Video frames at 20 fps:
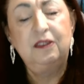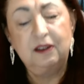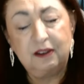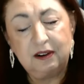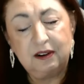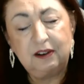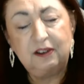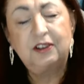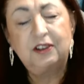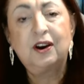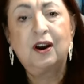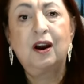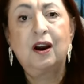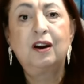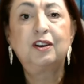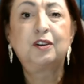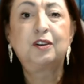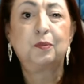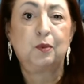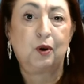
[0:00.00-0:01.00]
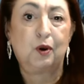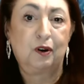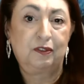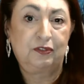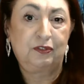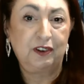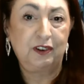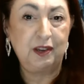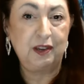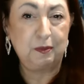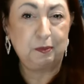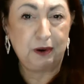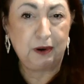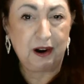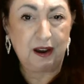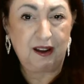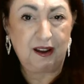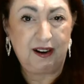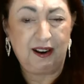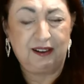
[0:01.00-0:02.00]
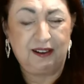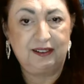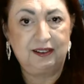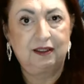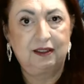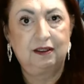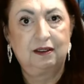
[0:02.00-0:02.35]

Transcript: You're going to charge more for your product.